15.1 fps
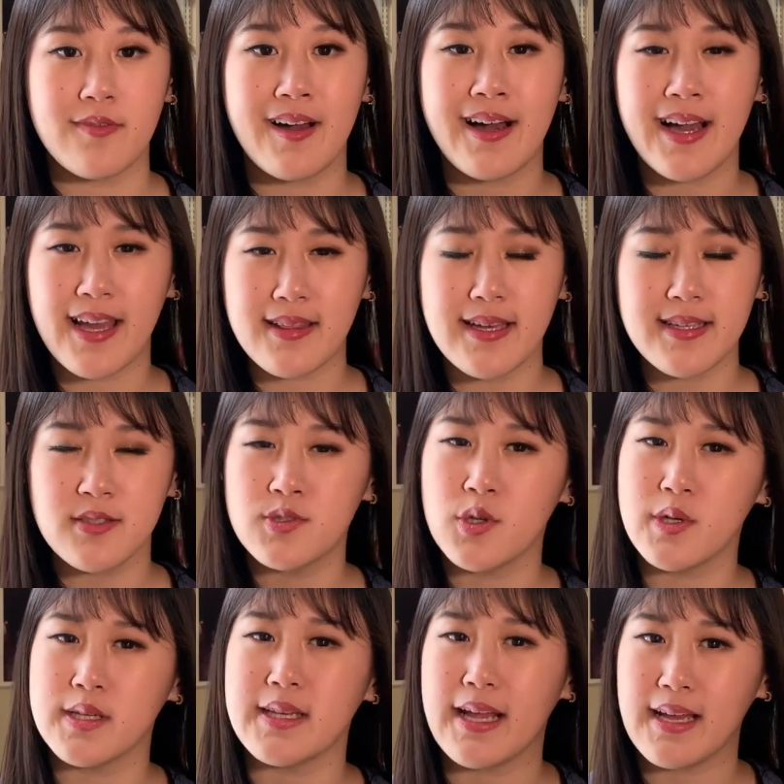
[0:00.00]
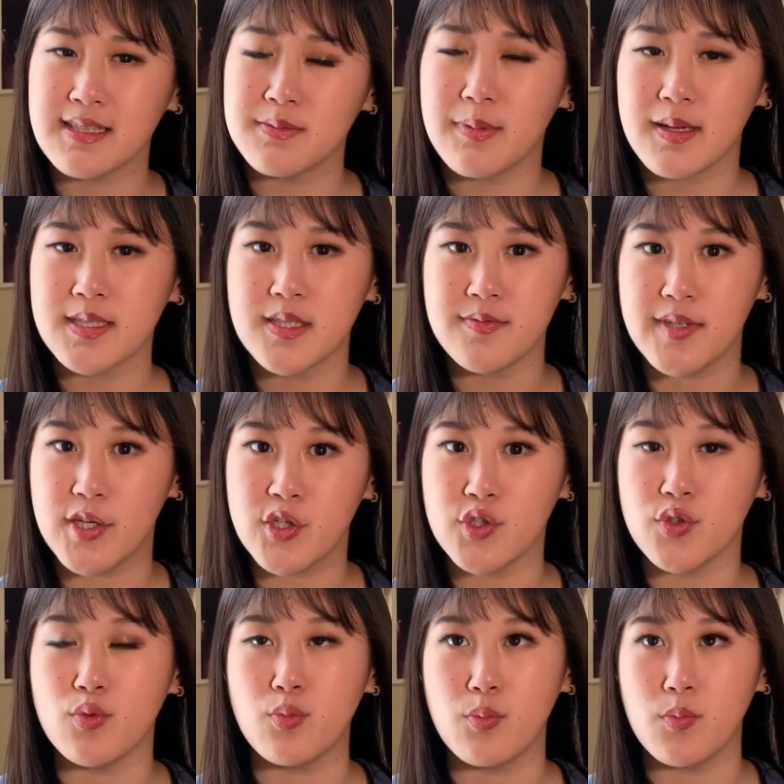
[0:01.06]
highlight certain aspects of an
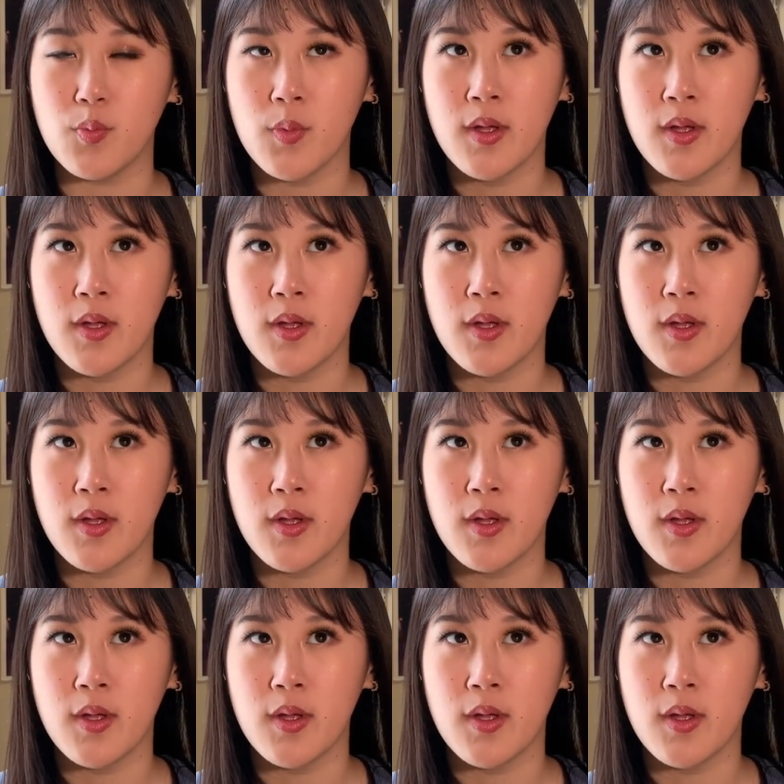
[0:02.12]
issue